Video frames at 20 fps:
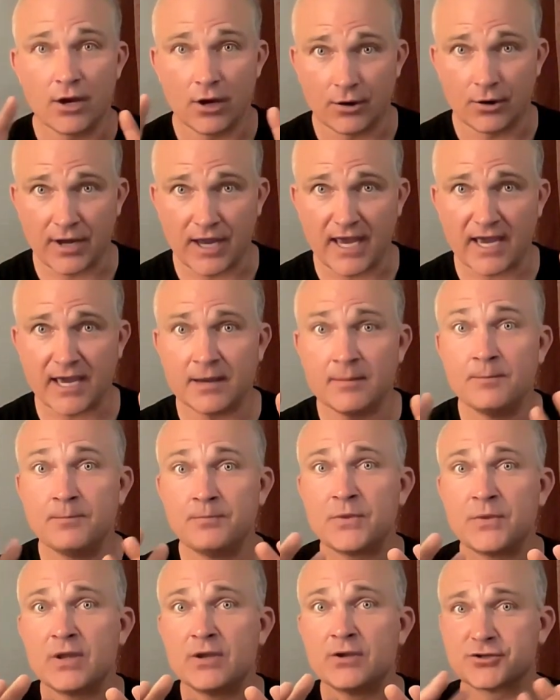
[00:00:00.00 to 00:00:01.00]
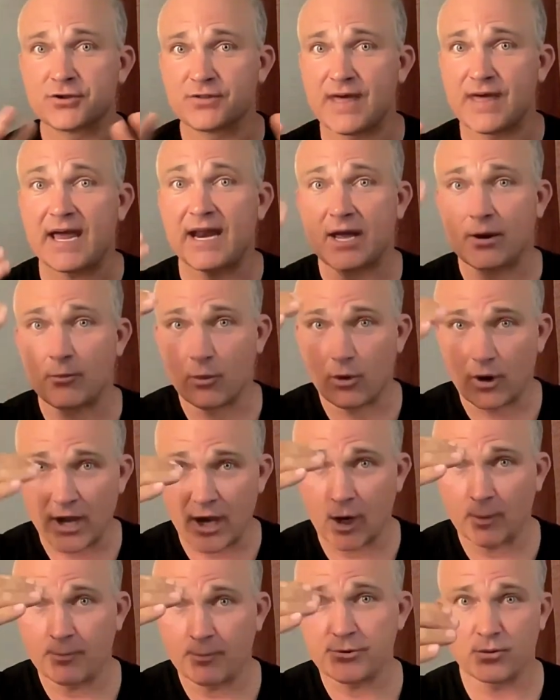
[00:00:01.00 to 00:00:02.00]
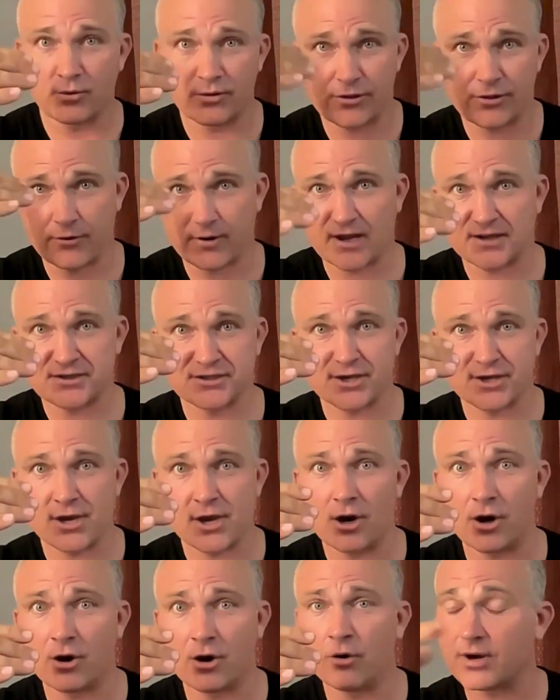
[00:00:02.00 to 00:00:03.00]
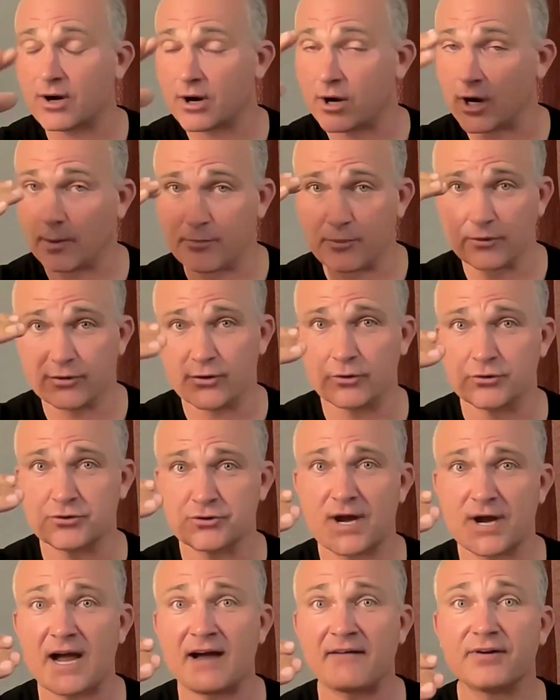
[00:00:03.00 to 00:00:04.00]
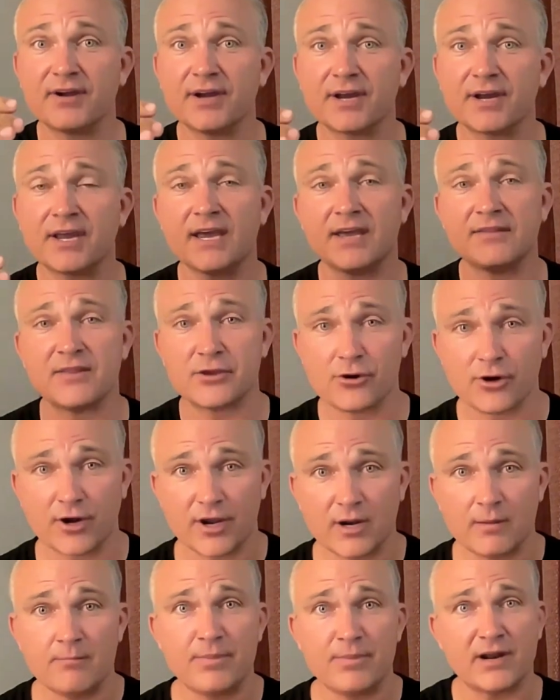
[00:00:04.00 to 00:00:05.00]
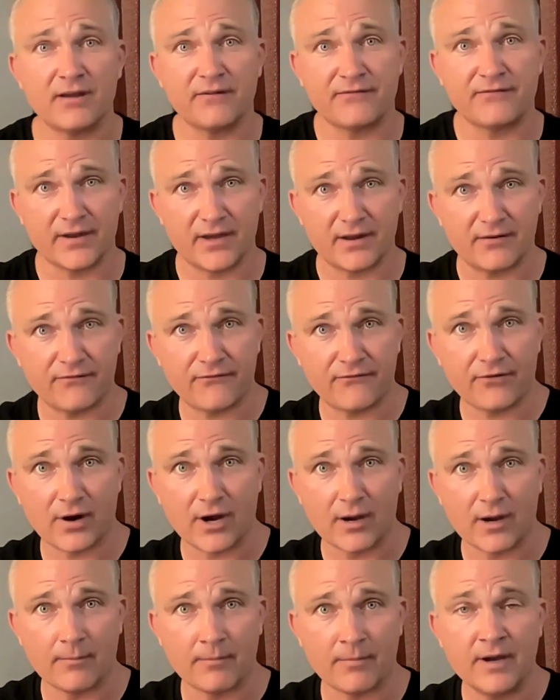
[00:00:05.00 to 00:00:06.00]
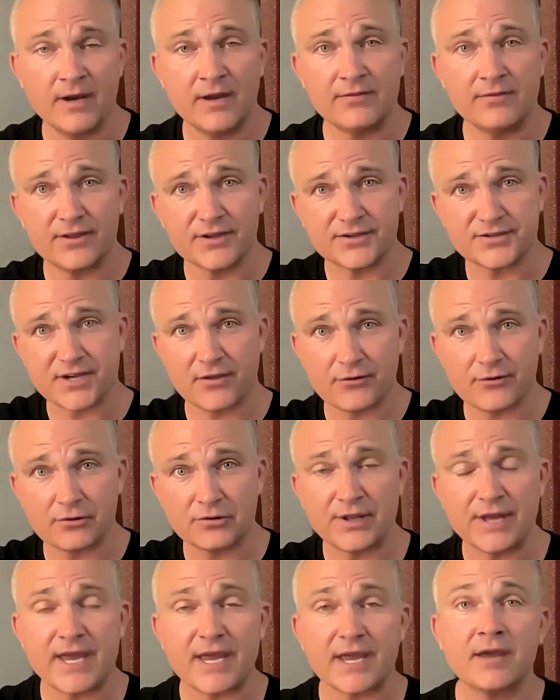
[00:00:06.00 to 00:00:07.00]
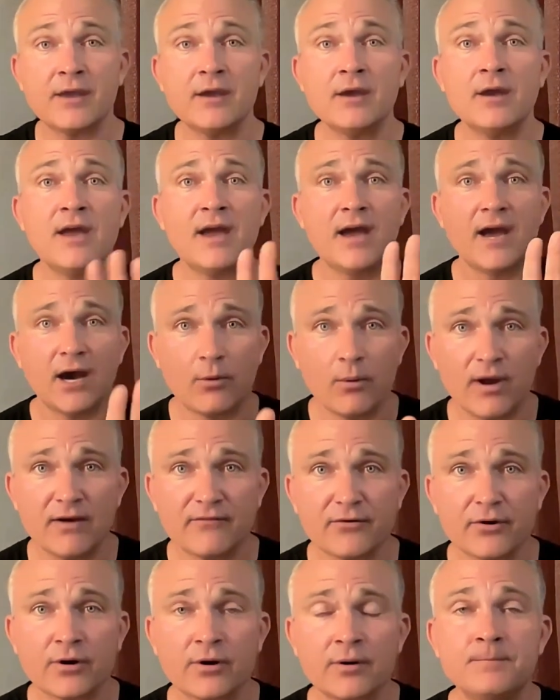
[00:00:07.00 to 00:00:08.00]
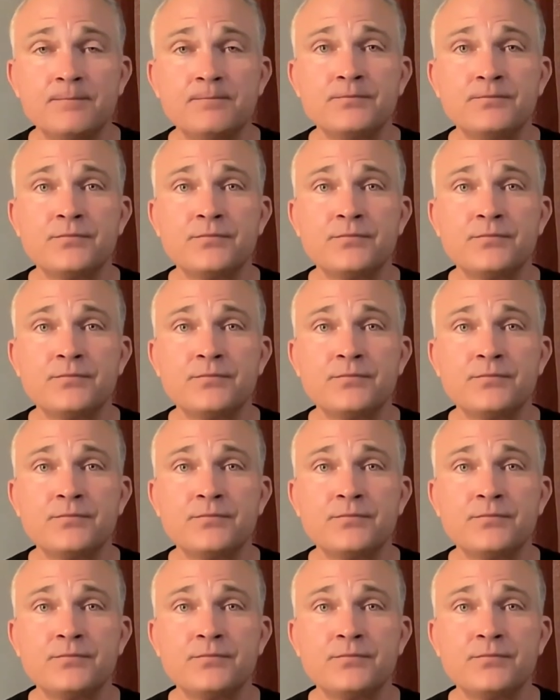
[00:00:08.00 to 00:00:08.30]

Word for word: Okay. So that will help you with your S E O. It'll help with new traffic. And then you're going to benefit from this other link. However,